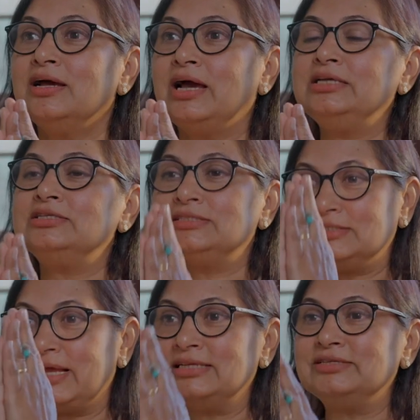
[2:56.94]
I just,
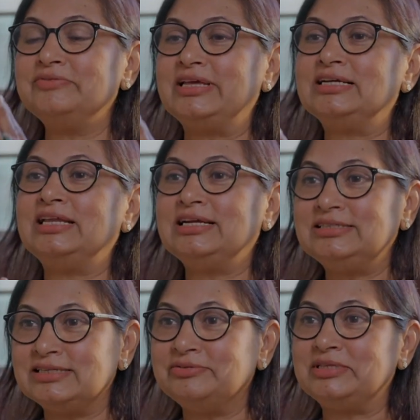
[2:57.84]
as if I
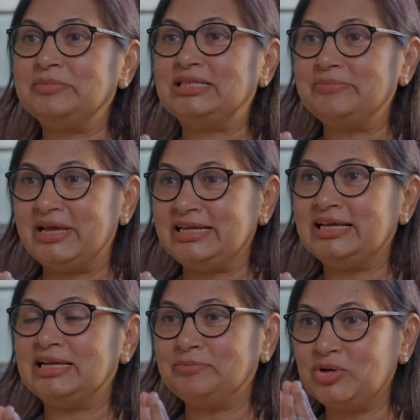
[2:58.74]
connected with Mother
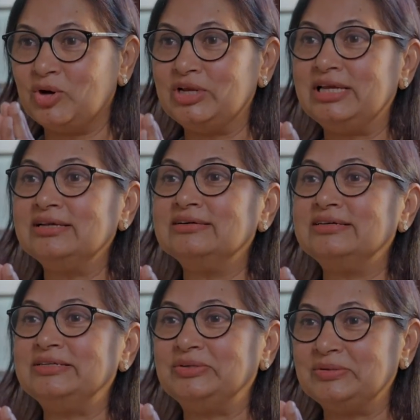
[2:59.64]
Mary and I'm calling
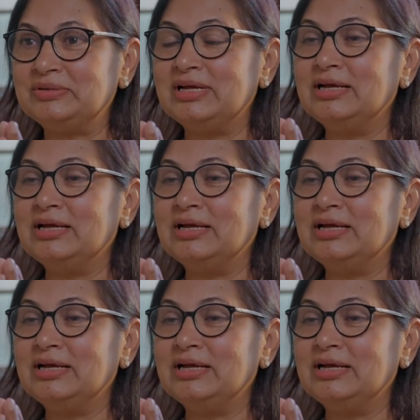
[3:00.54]
her, you know,